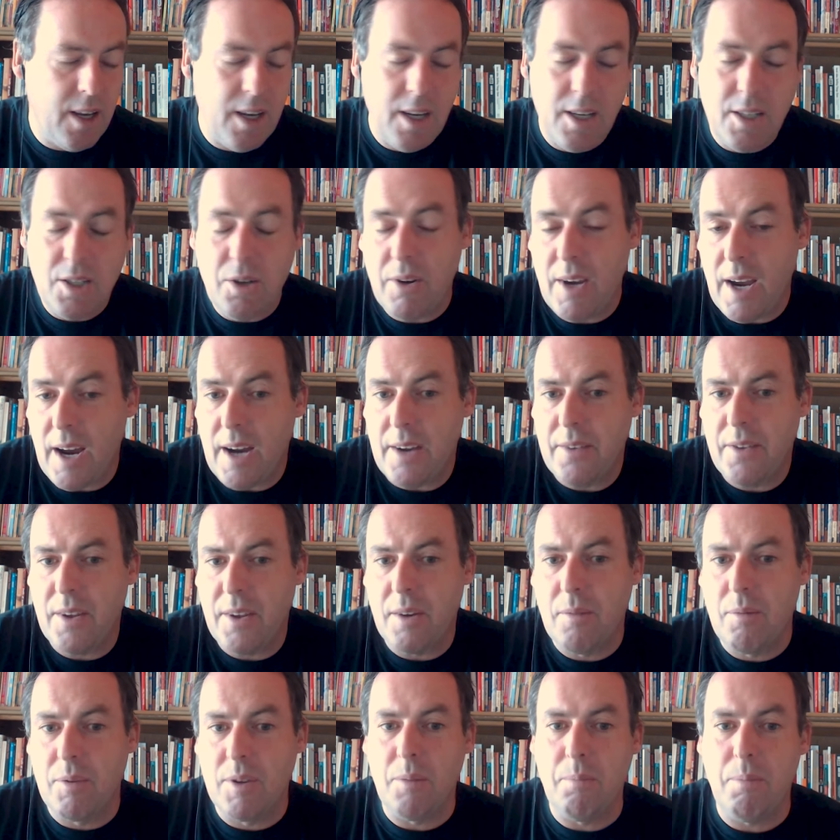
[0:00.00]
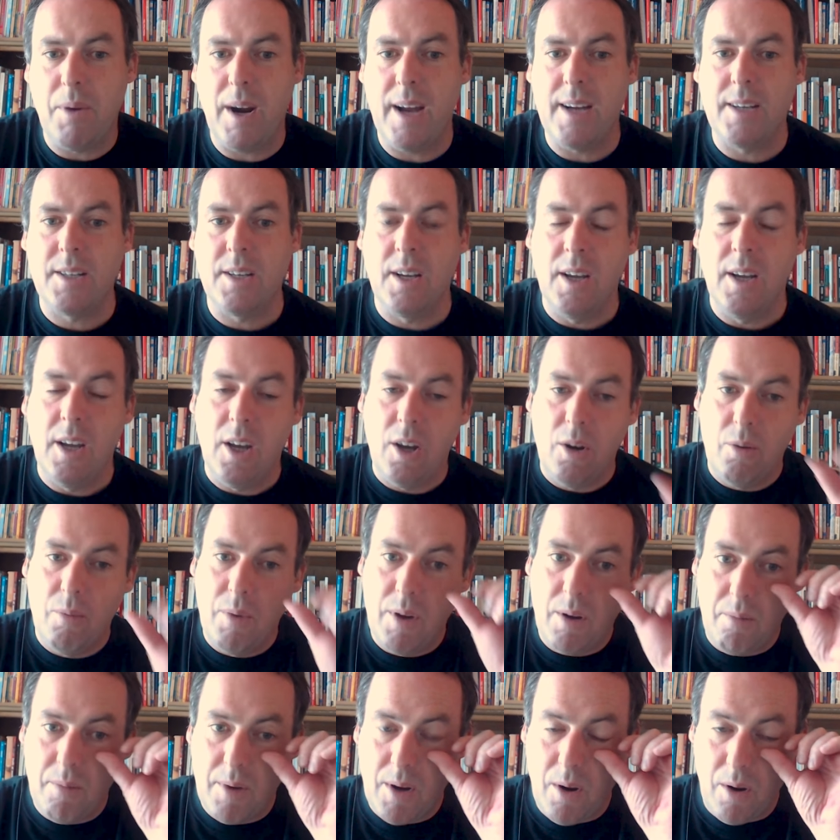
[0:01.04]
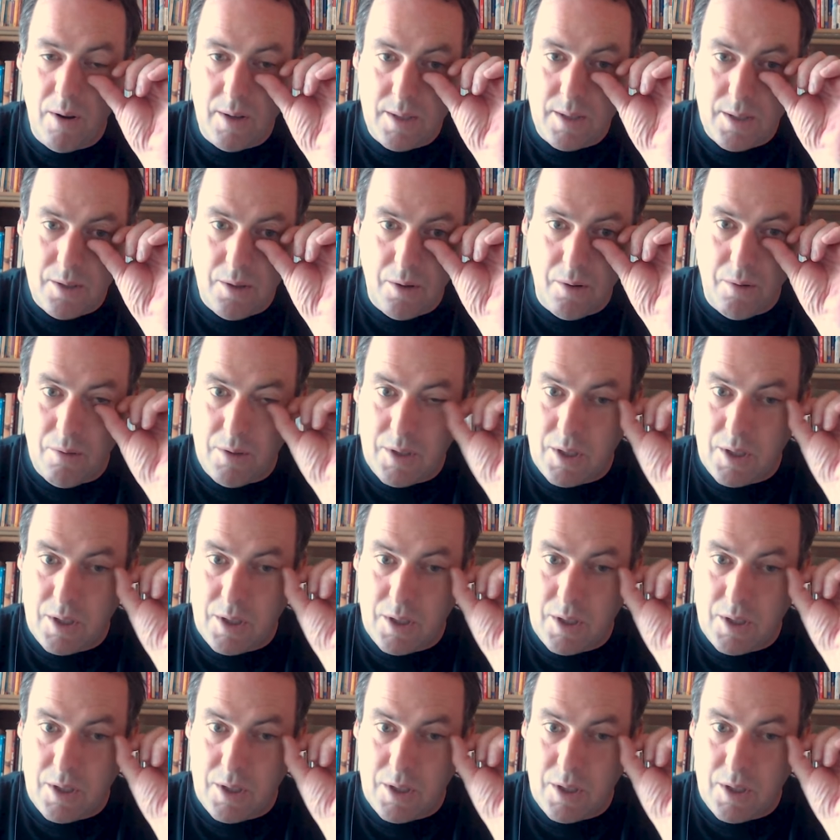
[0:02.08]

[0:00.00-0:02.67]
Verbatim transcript: So yeah, I think with the breath, we we also